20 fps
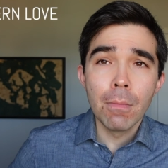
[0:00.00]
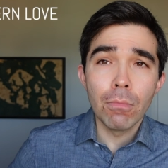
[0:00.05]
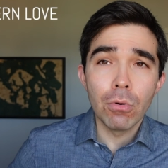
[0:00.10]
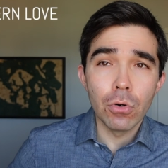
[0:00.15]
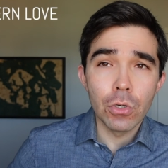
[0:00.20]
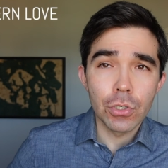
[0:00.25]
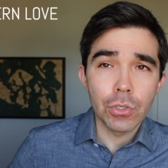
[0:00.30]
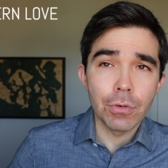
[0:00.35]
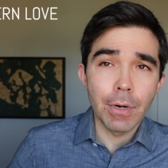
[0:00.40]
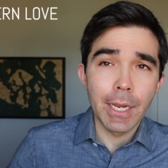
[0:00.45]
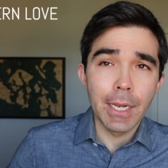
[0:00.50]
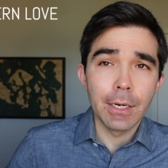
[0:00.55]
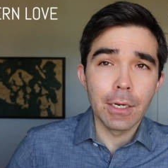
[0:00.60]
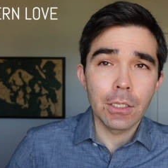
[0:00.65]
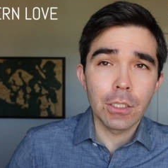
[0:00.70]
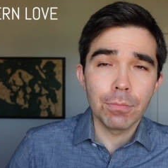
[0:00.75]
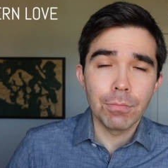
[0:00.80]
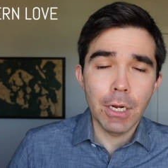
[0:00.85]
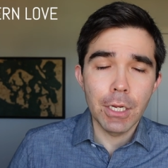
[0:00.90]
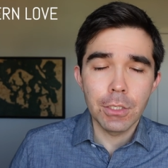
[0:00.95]
portray and
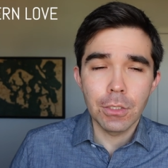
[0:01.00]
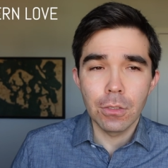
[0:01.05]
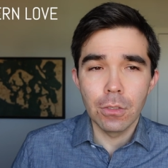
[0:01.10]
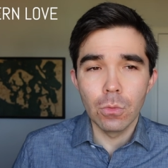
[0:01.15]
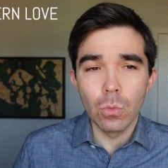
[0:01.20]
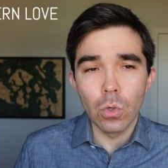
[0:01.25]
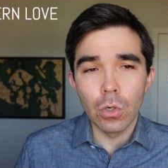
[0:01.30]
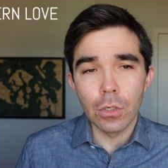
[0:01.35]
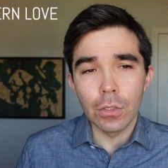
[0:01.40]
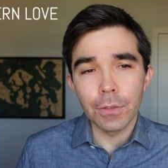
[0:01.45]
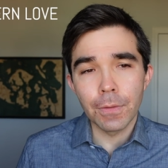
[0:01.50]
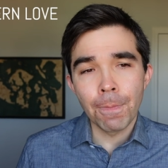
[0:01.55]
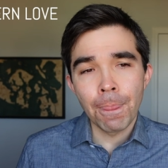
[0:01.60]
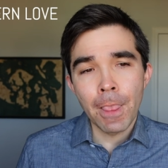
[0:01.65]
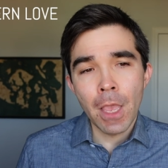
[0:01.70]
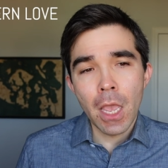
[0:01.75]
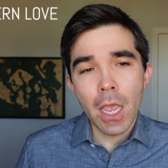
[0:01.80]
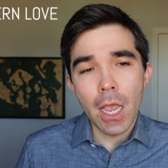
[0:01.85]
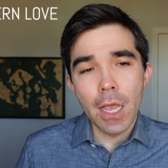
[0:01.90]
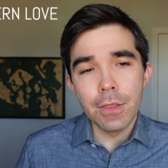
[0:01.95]
express to the world.
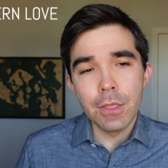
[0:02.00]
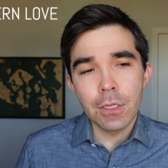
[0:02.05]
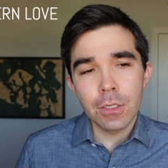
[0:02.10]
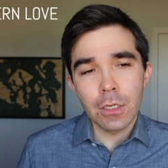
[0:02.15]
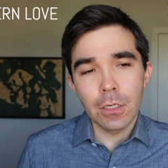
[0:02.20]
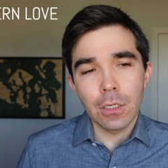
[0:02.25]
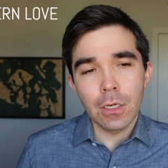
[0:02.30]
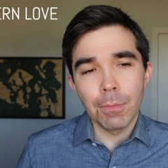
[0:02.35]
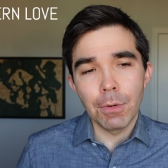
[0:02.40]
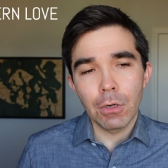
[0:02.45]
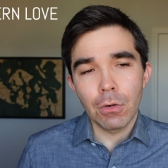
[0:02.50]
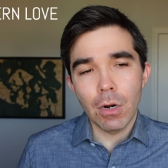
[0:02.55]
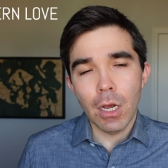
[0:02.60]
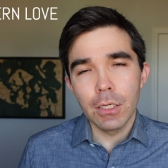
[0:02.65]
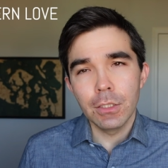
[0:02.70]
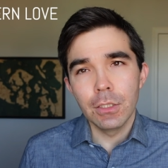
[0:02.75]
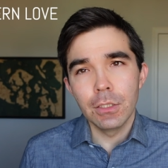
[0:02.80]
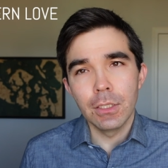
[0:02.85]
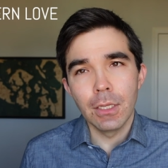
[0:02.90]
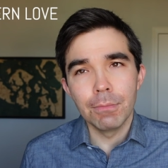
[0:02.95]
And this can come
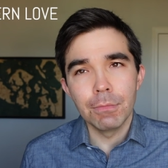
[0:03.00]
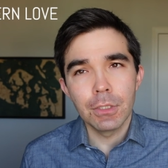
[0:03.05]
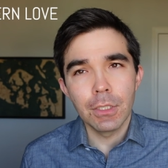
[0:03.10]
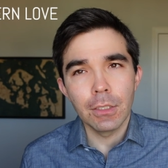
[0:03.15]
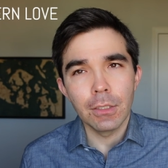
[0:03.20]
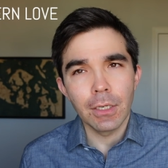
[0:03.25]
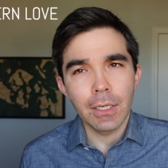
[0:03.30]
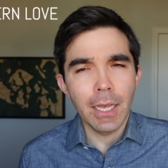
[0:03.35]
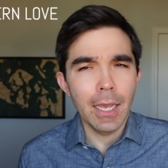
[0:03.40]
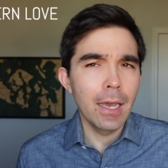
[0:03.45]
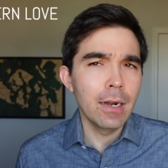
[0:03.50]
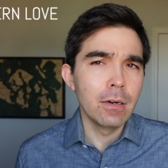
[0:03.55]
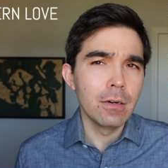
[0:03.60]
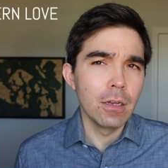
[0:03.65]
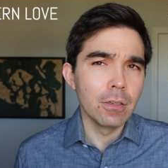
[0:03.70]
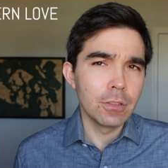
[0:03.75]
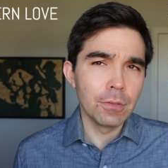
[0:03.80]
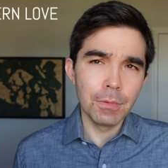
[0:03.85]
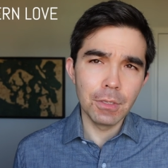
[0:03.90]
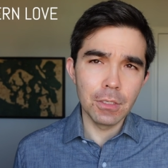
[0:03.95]
across as them saying, like, I don't
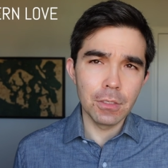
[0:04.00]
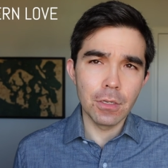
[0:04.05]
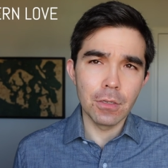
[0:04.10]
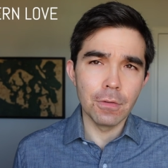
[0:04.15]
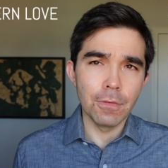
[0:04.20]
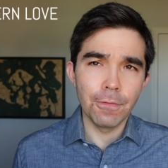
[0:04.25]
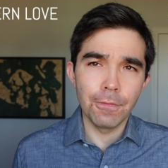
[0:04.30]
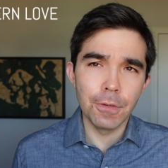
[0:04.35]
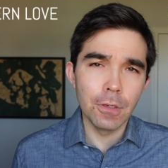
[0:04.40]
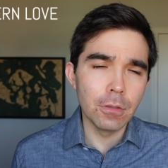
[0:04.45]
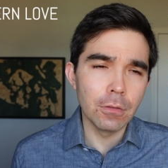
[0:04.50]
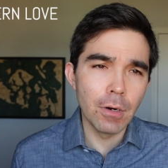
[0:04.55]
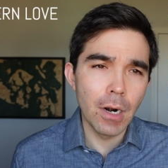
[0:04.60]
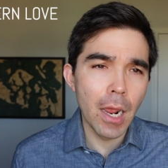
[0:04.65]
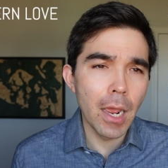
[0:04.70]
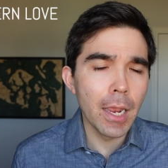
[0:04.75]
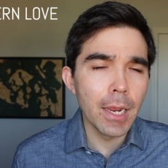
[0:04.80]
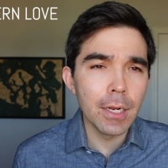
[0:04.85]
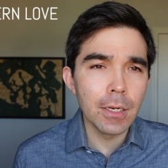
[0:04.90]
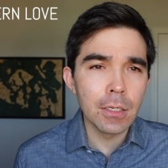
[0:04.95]
know, something just doesn't feel
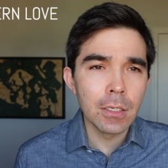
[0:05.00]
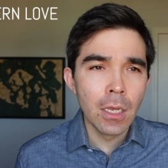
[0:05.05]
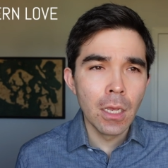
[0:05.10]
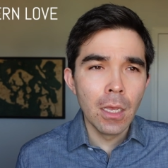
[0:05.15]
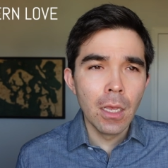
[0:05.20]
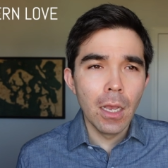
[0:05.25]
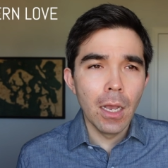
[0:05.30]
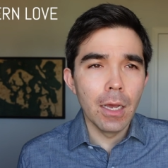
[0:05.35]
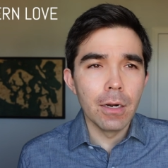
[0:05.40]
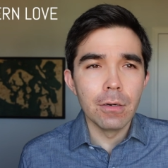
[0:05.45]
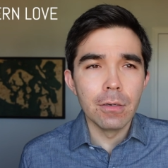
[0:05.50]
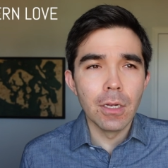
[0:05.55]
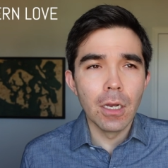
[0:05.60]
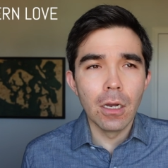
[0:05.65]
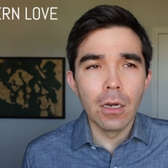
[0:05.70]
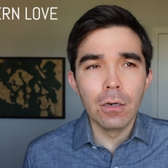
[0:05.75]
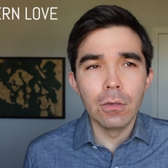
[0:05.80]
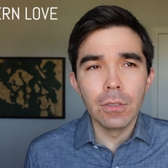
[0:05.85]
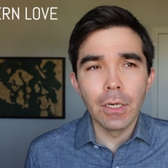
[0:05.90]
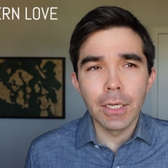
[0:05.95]
right. I don't
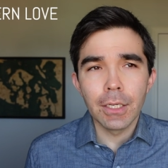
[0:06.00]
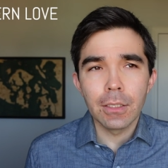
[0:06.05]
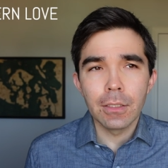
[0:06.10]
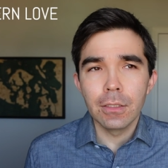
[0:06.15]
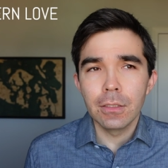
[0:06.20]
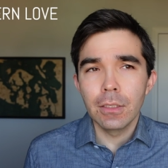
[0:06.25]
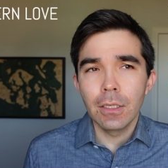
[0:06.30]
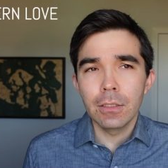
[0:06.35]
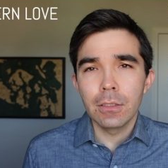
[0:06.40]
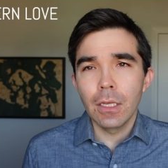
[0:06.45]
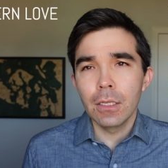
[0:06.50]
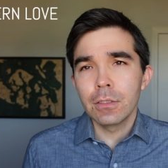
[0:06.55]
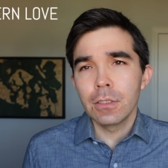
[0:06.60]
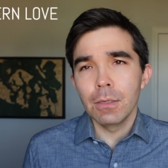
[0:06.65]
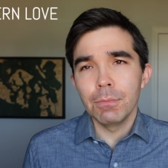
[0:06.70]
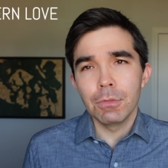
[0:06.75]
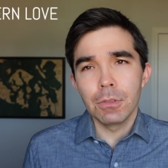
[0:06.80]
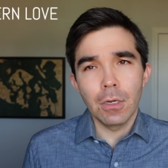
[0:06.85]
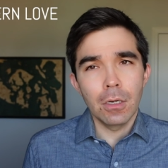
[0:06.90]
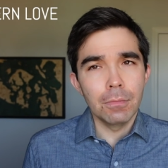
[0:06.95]
know know, like it, it, it
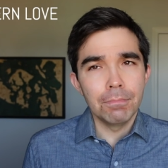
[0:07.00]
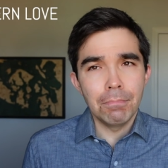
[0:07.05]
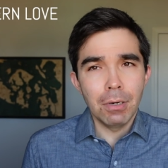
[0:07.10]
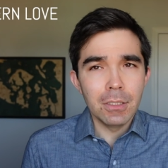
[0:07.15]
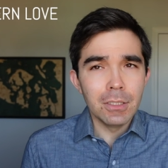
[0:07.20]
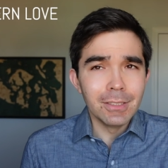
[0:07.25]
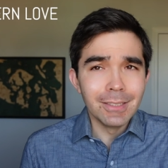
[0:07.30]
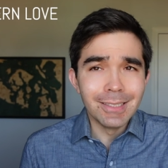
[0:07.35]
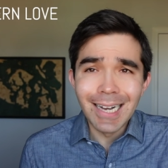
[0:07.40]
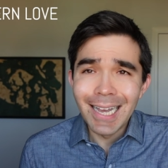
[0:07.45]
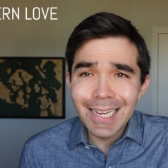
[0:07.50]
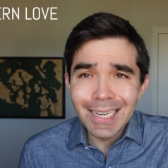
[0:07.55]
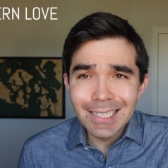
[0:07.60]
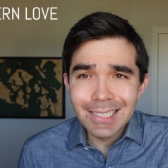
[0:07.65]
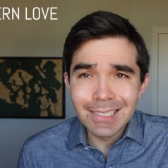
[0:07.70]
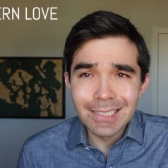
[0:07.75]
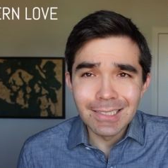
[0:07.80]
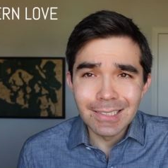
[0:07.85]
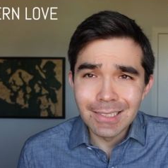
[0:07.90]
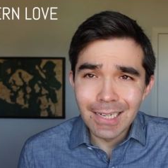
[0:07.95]
seems all
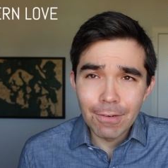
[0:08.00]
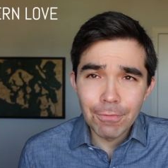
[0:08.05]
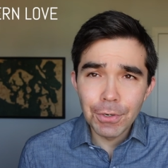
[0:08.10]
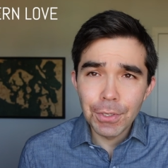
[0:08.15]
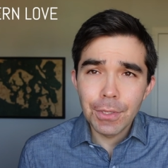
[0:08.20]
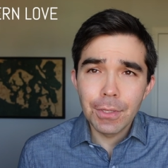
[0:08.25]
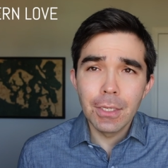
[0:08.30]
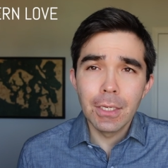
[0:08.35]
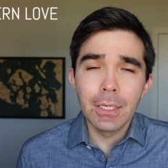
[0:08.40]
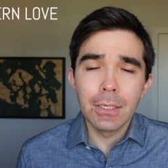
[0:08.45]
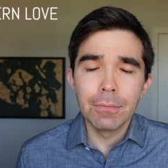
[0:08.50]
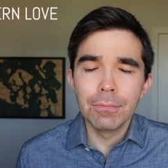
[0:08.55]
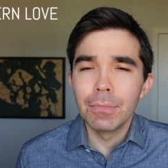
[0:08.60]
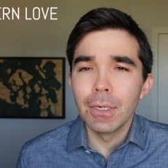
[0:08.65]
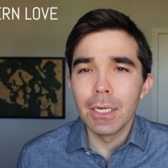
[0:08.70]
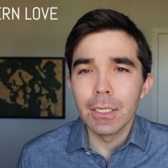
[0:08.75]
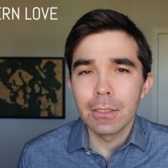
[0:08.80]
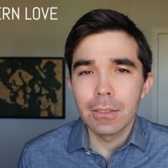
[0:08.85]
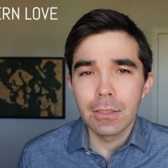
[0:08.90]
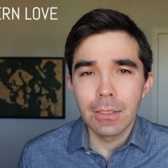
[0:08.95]
polite and everything,
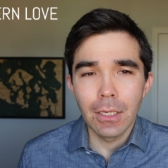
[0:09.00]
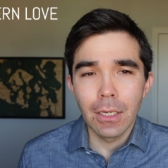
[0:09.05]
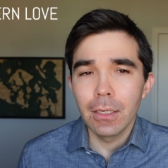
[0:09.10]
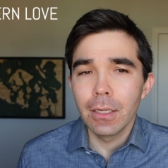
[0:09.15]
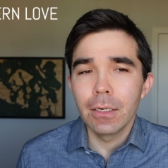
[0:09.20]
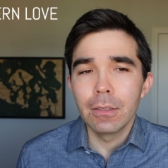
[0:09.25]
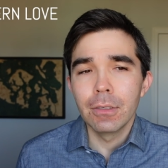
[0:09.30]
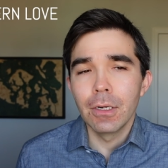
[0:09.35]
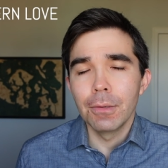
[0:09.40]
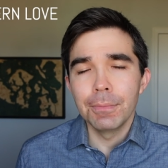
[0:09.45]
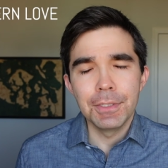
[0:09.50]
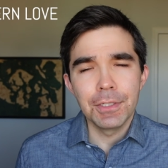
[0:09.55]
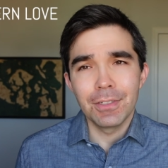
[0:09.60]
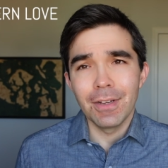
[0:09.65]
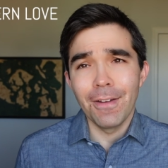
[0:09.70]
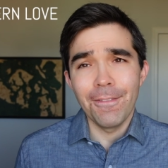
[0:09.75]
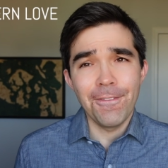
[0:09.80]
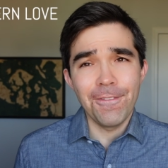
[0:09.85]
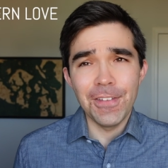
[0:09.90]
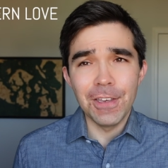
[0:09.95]
but uh, I don't know, I'm just
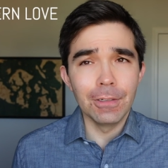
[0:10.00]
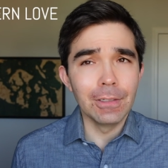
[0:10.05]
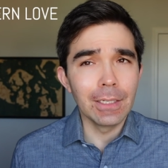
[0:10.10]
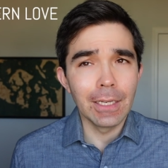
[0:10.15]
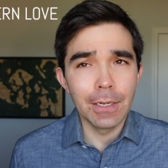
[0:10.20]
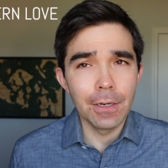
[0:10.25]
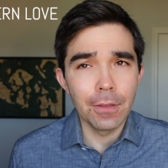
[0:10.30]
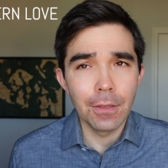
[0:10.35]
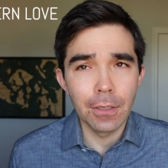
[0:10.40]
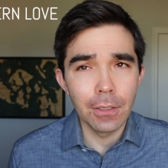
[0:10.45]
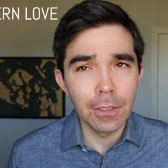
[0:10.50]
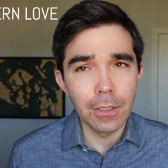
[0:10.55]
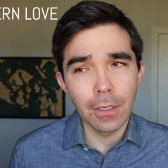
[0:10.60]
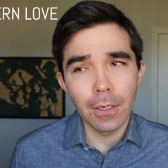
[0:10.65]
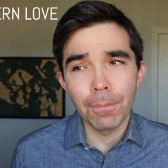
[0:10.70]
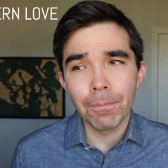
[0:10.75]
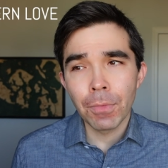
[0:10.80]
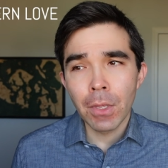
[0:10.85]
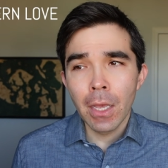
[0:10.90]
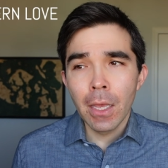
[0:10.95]
not feeling anything
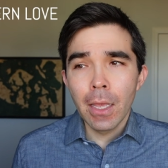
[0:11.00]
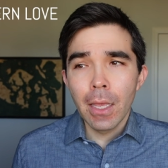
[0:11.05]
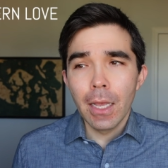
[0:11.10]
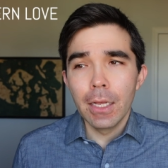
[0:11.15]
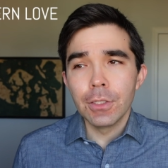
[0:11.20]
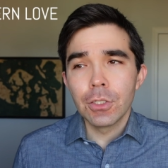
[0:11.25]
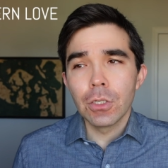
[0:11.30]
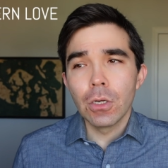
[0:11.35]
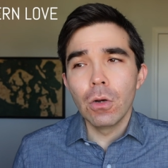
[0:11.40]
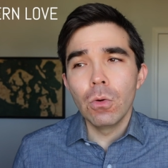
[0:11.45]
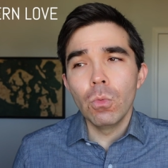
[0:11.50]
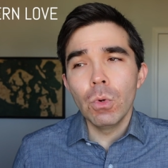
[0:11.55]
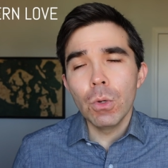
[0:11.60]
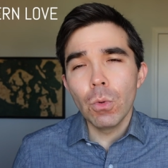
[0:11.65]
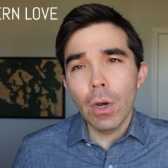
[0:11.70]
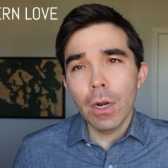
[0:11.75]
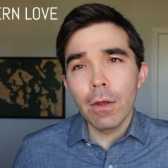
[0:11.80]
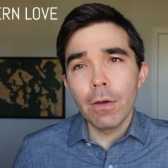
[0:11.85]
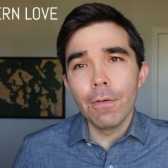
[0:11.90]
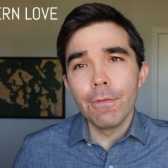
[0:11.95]
here. And so we
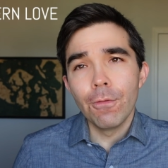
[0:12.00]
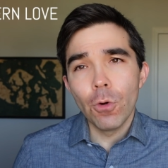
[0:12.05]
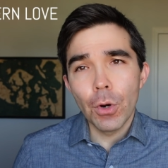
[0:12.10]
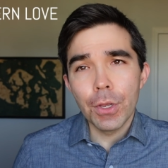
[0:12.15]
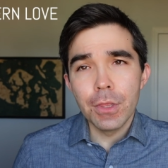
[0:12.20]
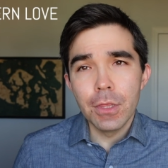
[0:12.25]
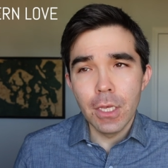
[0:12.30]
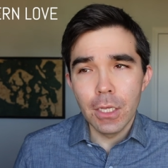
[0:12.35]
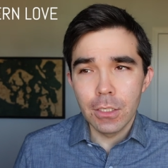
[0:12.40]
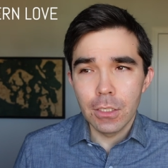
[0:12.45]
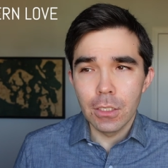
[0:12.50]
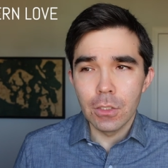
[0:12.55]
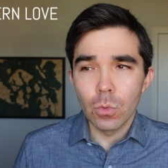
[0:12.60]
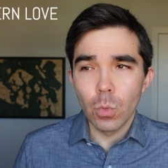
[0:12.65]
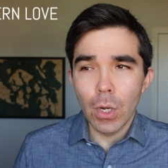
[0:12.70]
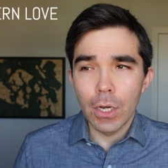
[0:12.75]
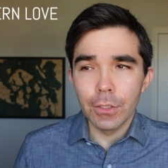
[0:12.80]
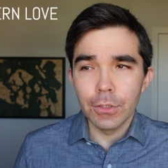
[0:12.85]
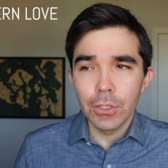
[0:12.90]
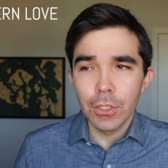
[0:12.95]
want to avoid this as
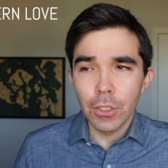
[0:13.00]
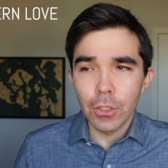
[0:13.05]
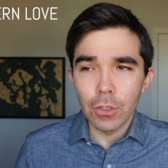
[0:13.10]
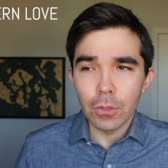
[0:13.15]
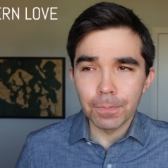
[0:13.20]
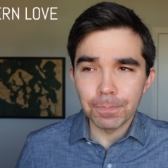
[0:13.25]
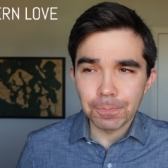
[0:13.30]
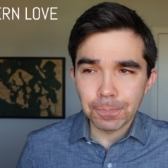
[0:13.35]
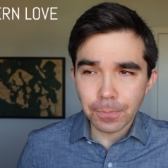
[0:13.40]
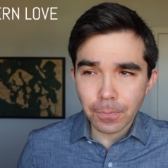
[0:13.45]
well too.